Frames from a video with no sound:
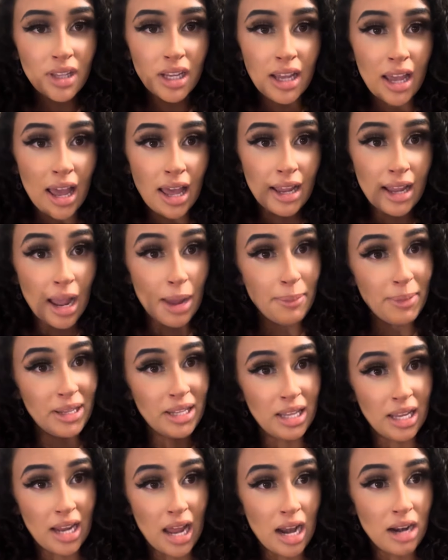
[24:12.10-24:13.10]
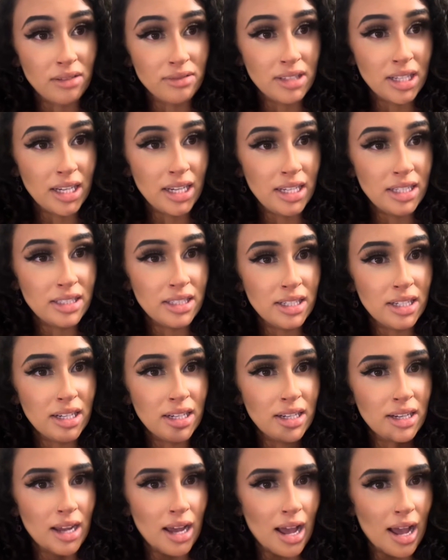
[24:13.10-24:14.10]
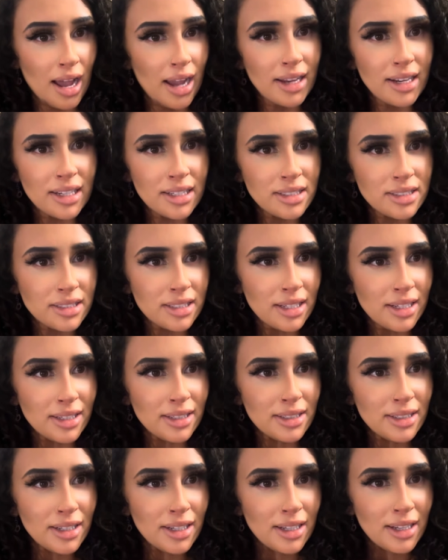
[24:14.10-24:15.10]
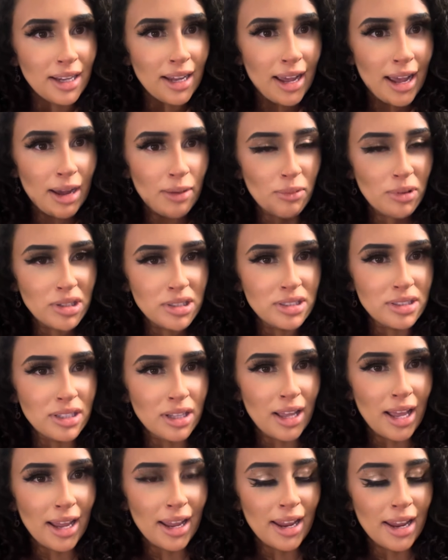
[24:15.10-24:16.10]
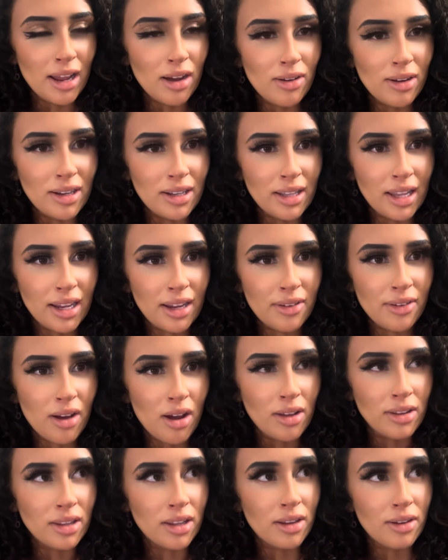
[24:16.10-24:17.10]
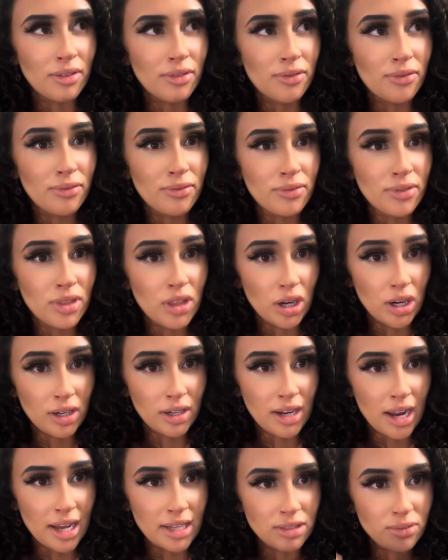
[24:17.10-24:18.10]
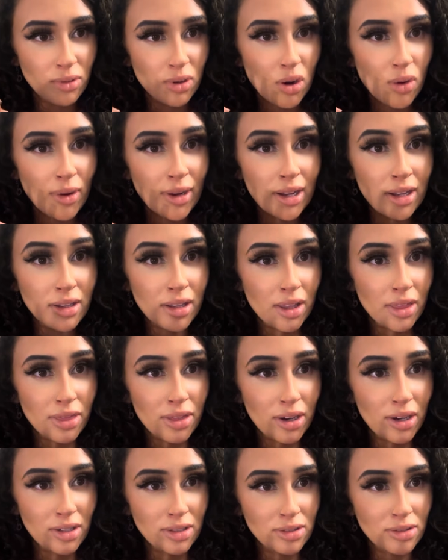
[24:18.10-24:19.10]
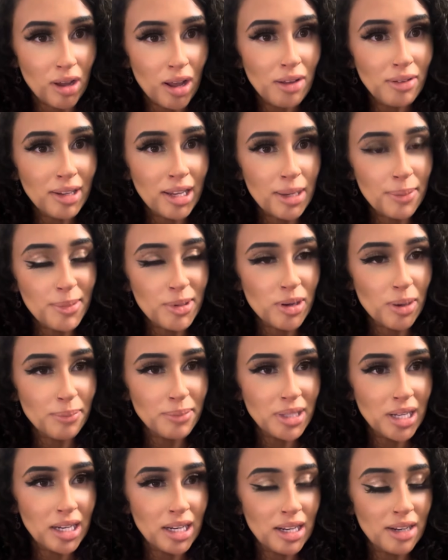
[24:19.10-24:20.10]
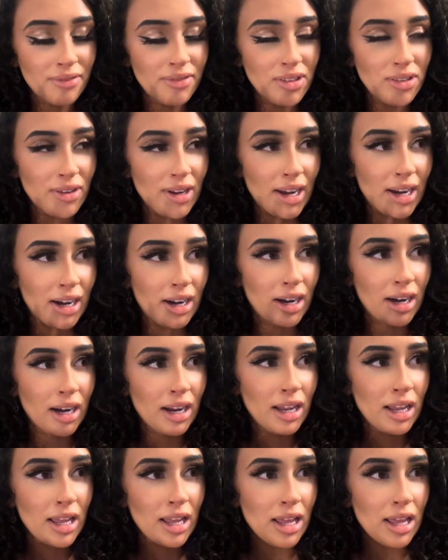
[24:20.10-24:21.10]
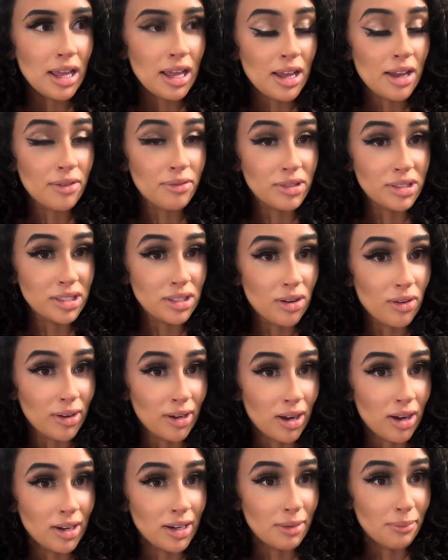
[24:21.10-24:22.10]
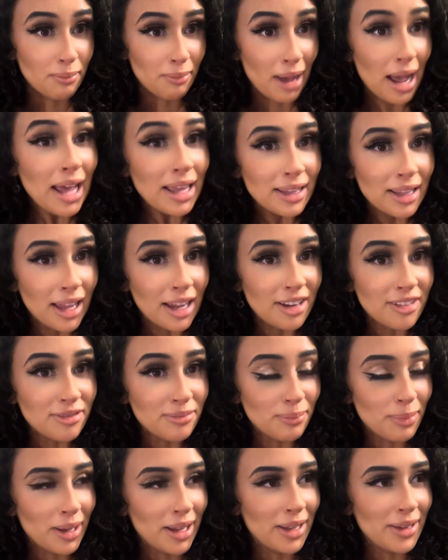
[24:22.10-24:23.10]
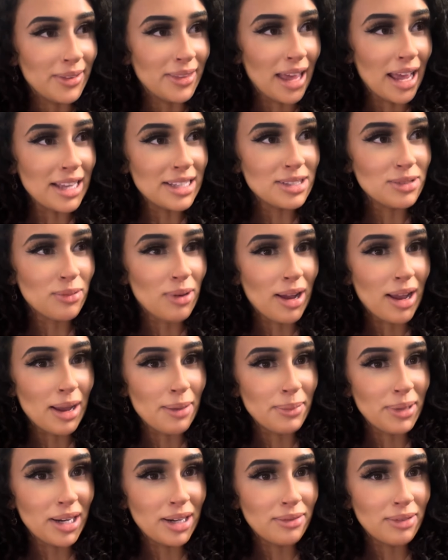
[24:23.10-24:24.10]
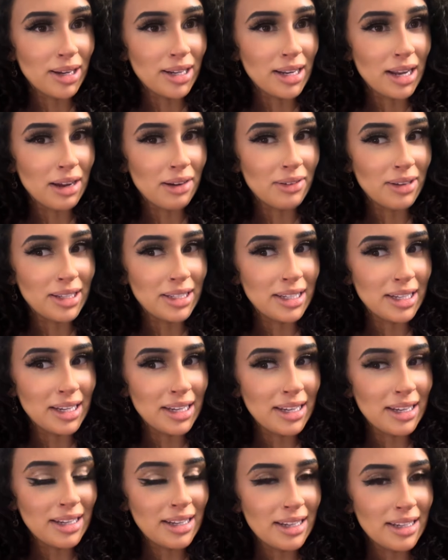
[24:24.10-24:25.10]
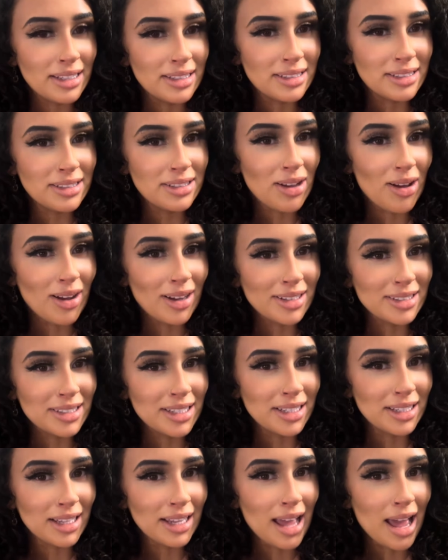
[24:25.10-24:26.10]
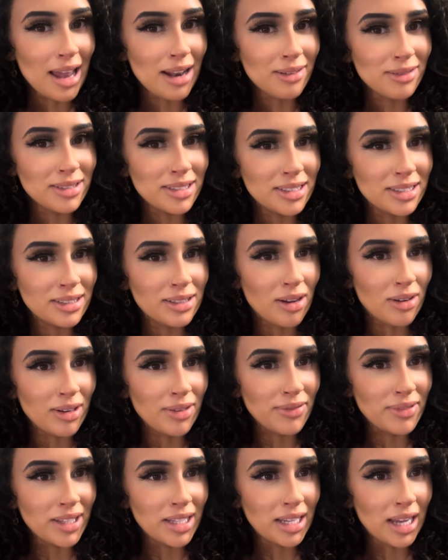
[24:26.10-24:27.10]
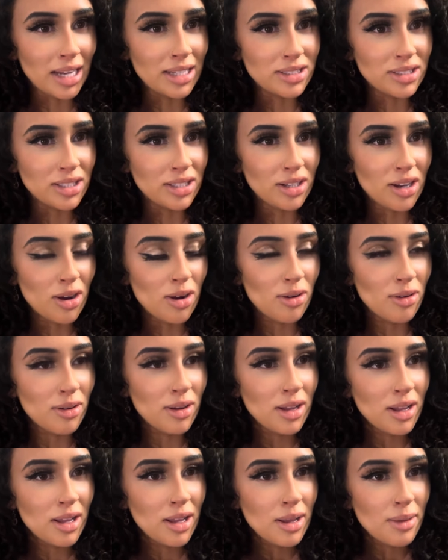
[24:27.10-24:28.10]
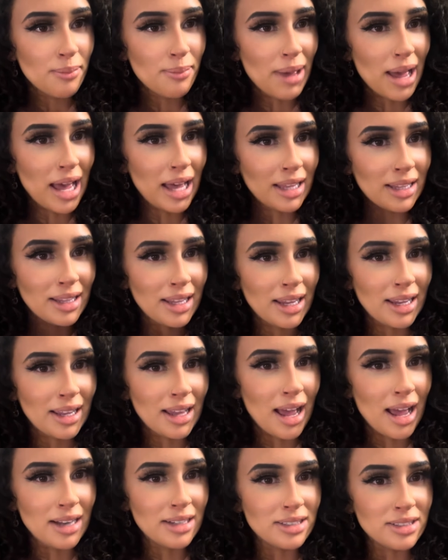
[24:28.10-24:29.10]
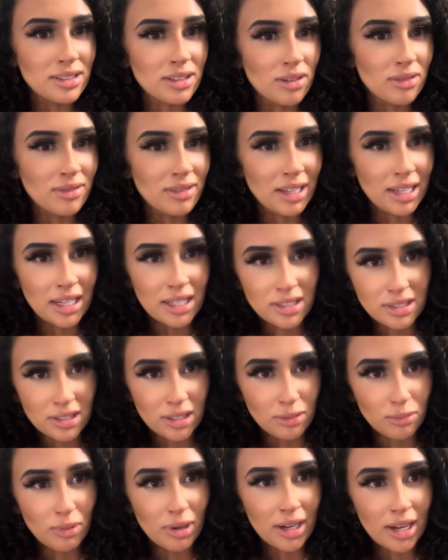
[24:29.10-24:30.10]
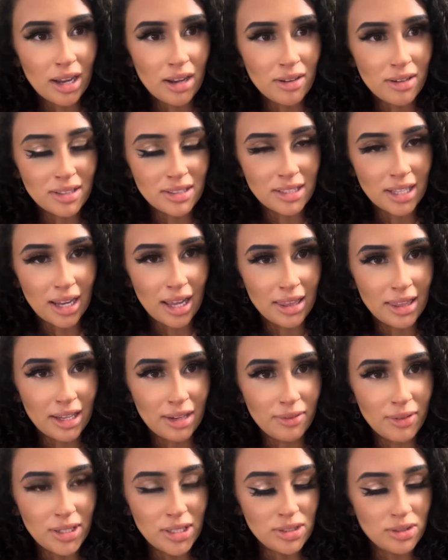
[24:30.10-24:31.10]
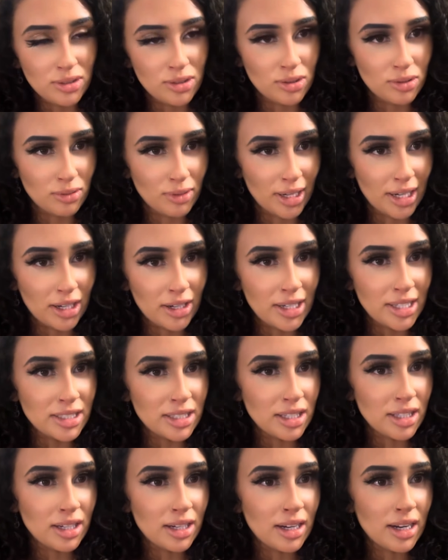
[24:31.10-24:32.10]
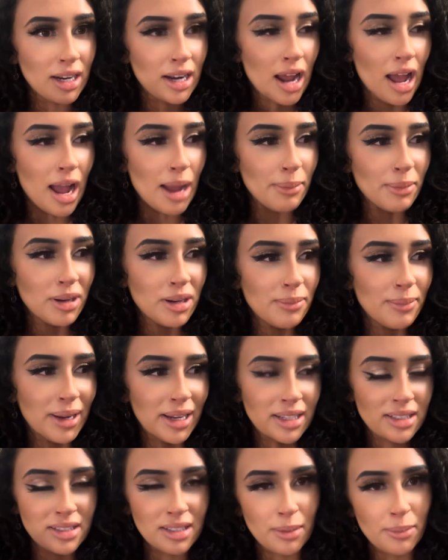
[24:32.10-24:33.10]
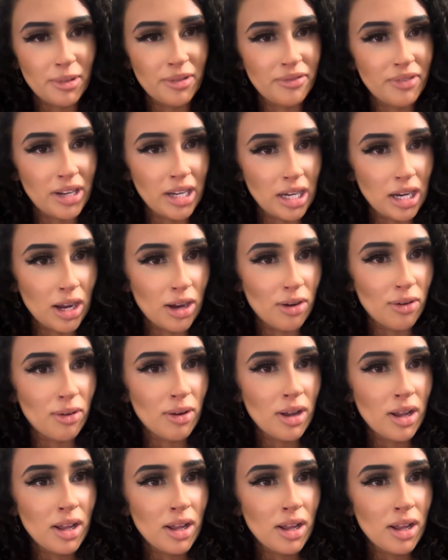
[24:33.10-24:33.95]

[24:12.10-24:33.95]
Like I mean, like I don't think he cheated. I didn't cheat, and we're still hanging out in like on the third, guys. We're going on the third, so I'll keep you updated if you care of what's going on in my life. But that's why I'm here right now, and it is toxic. Like I don't just don't even think I should go back like i just don't think it should work out because like i think we trigger each other and i'm gonna make a separate video